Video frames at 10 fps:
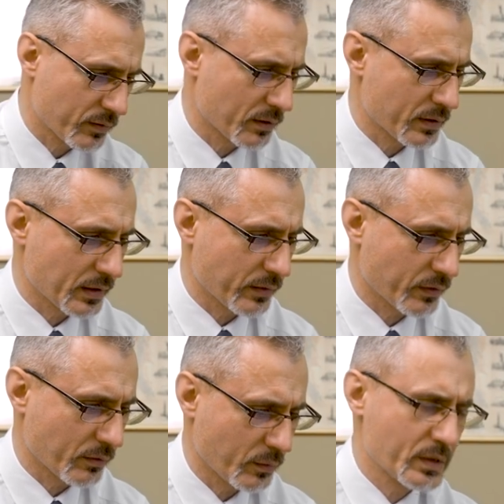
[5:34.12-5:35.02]
the sales
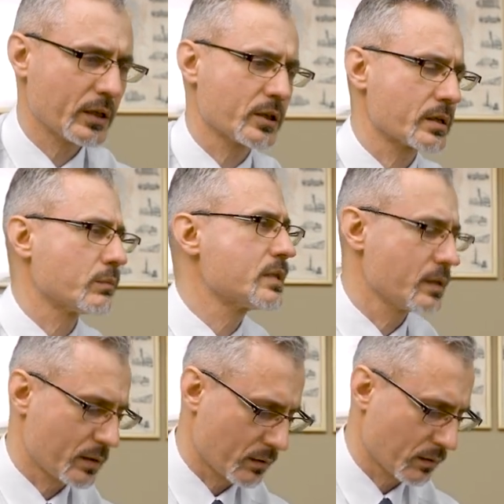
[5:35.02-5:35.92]
manager there
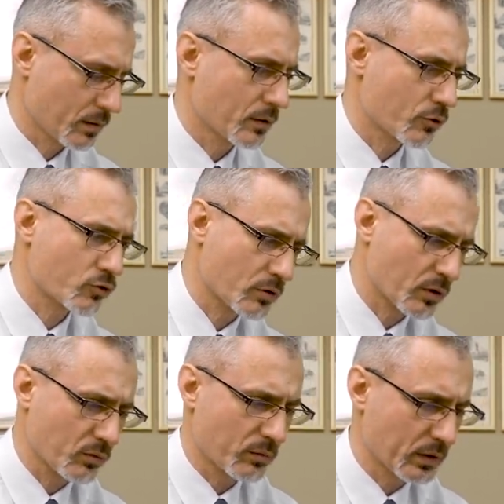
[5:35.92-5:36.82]
didn't like how
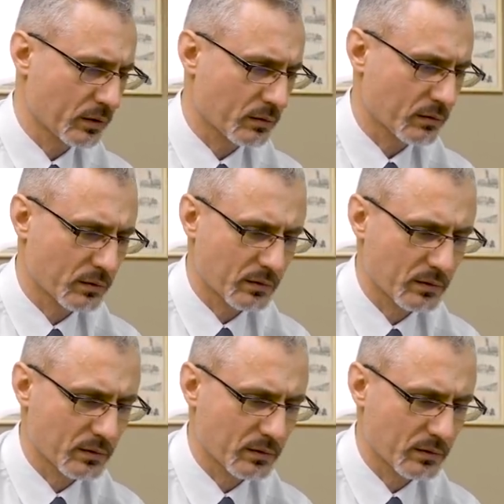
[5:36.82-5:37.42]
different it was from